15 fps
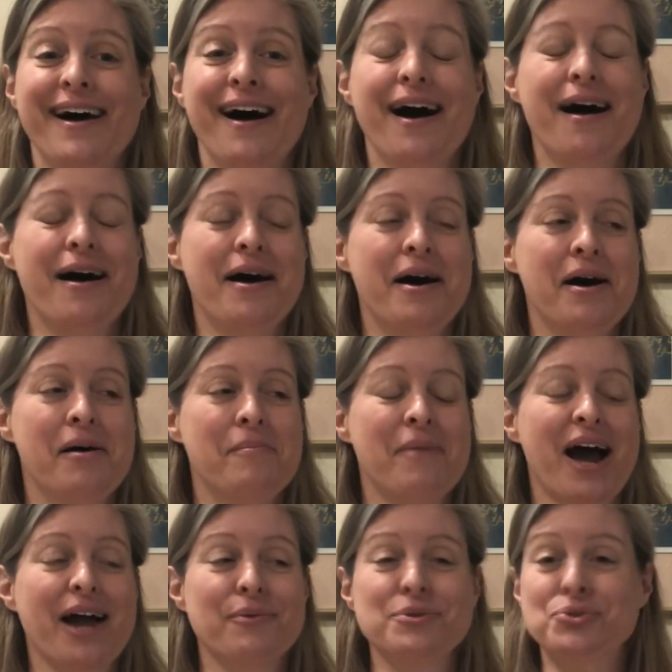
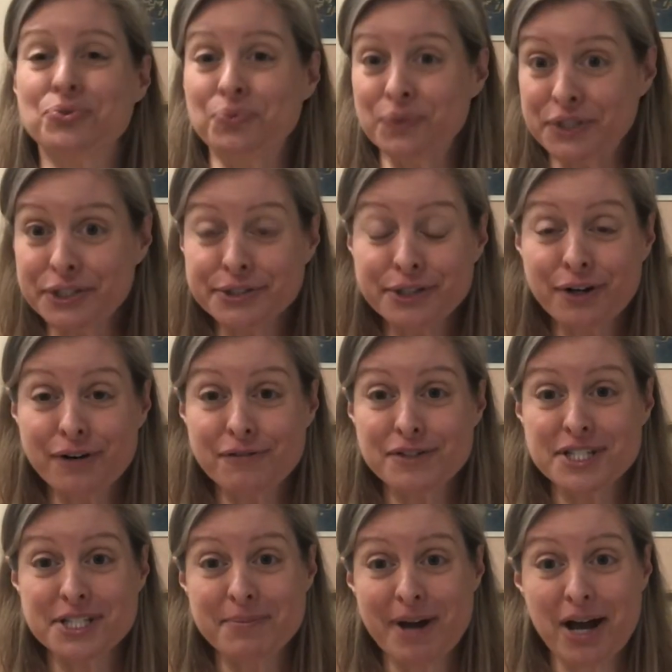I was real
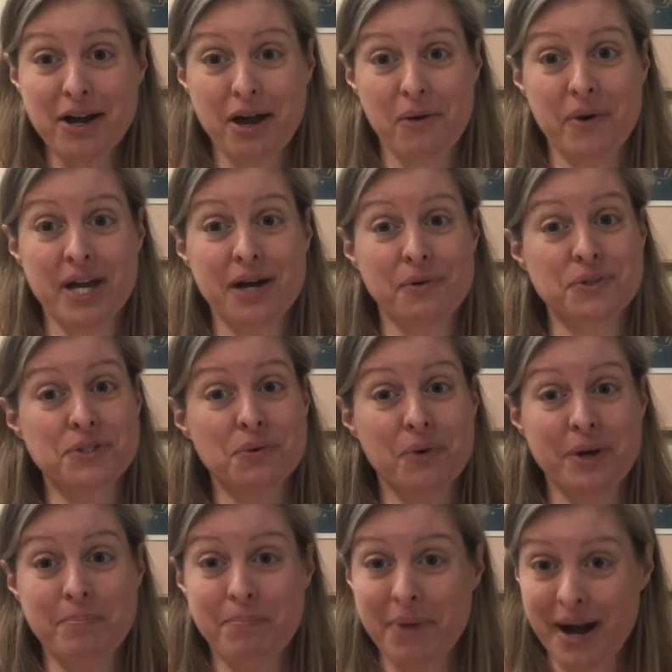nervous about going. I was
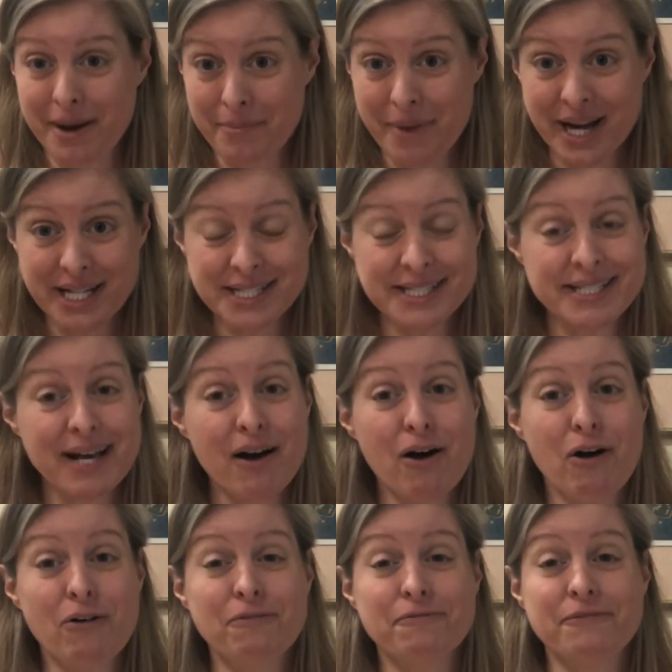going by
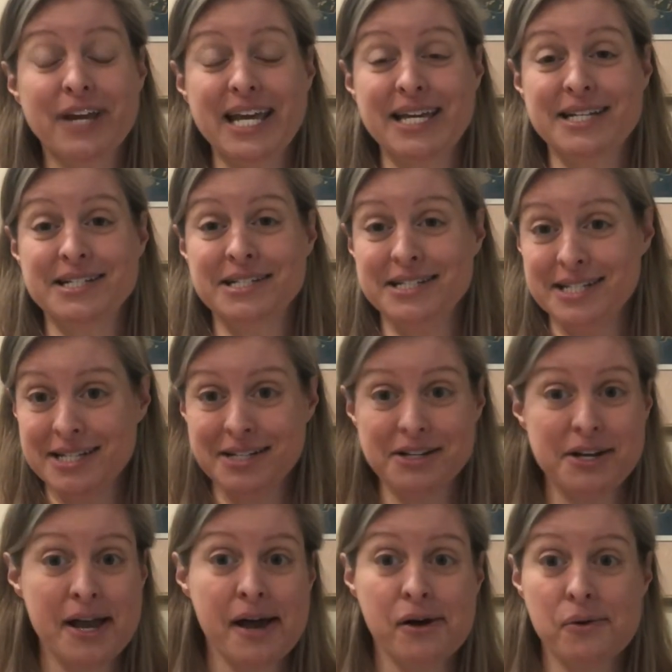myself and didn't
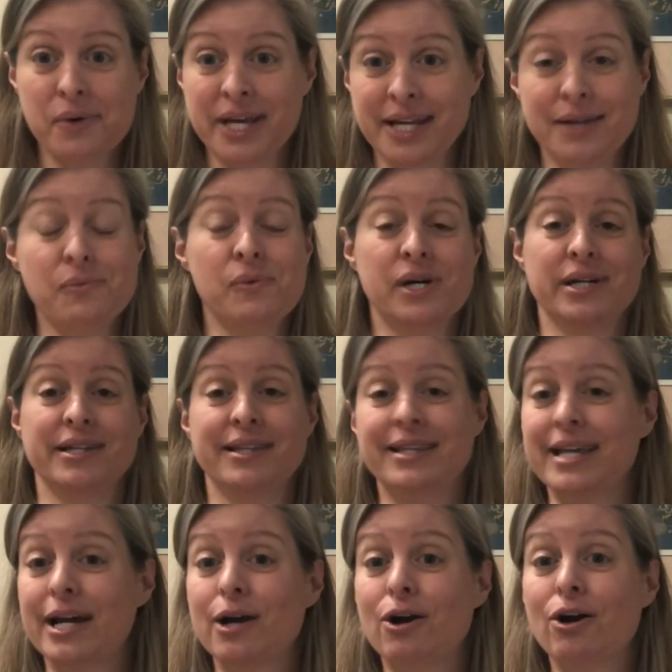know anyone
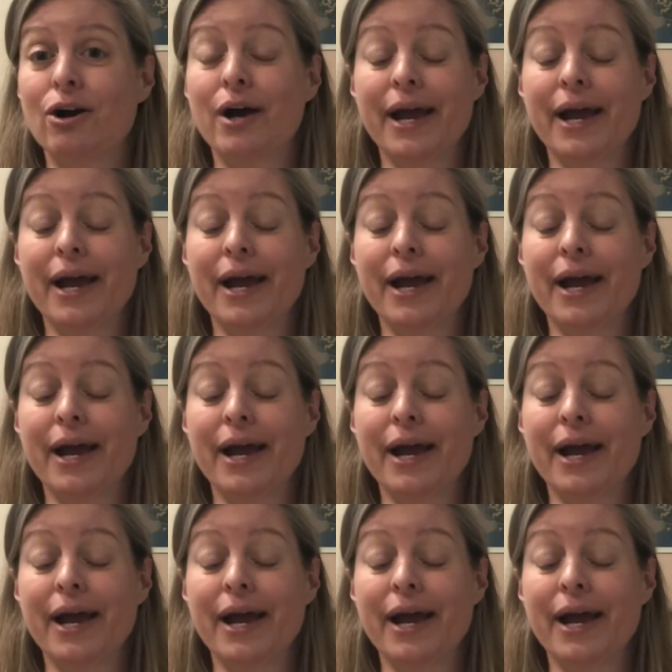there.